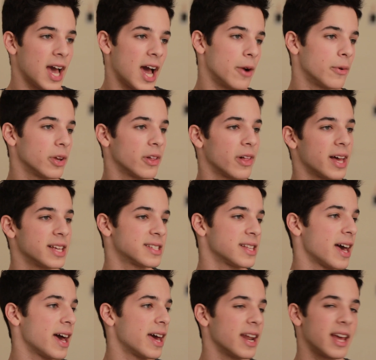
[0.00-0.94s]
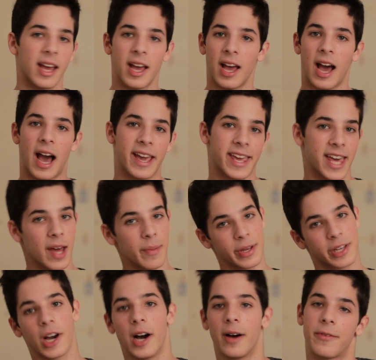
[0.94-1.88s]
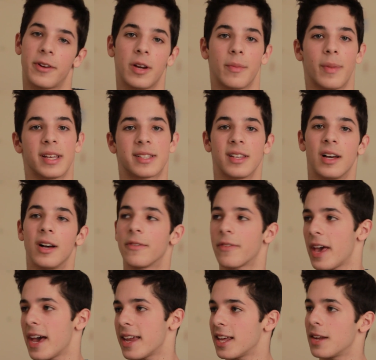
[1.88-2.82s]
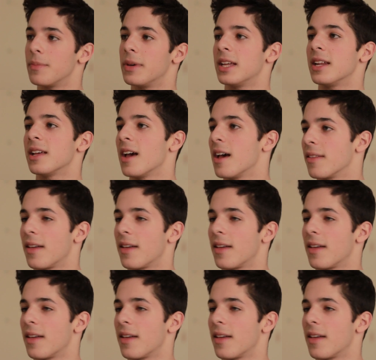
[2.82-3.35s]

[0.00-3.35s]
I realized that I can be confident in myself and admit